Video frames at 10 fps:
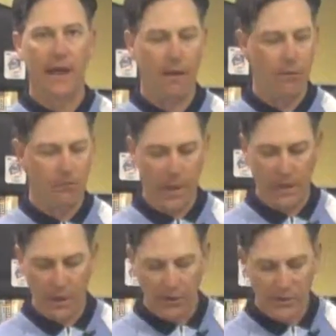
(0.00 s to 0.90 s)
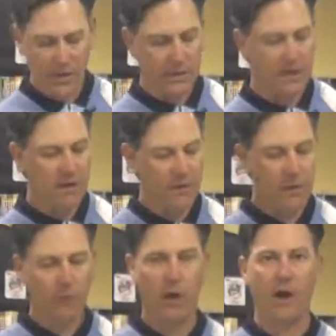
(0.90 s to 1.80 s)
And by using
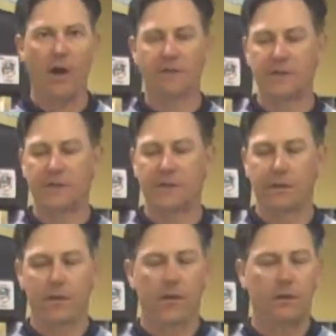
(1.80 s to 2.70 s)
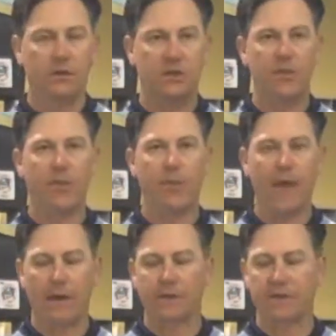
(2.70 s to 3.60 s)
different lofts, different
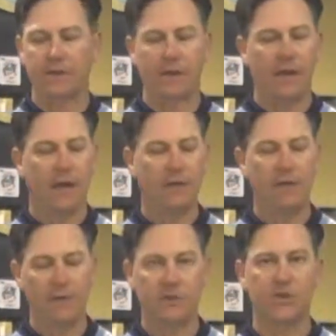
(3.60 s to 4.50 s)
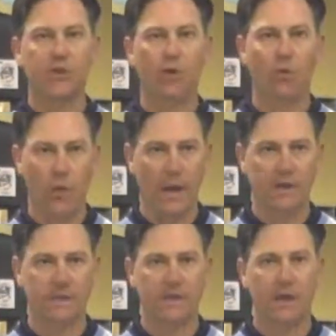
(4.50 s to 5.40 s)
bounces, and different sole
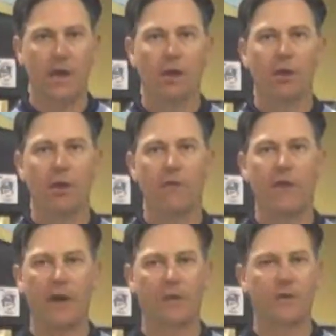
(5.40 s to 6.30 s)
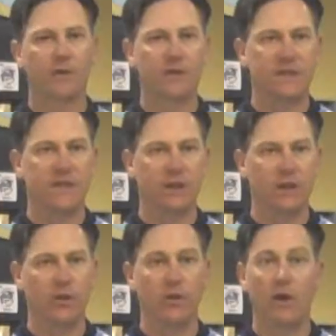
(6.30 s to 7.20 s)
widths, you're going to find the
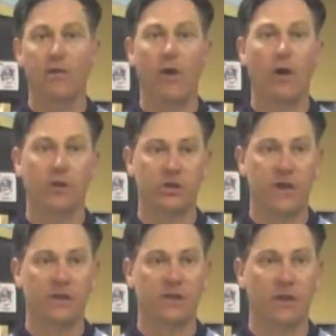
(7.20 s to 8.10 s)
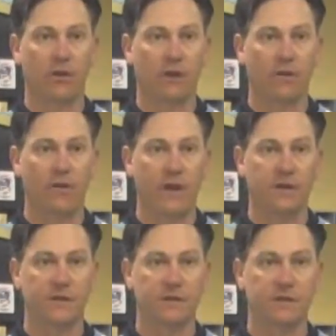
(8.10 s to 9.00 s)
versatility you need for all the shots that you're going to
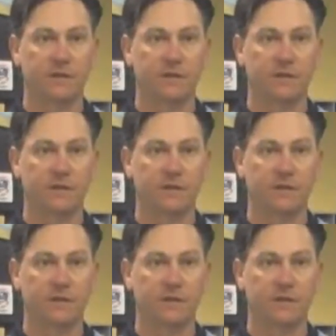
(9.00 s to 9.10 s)
face.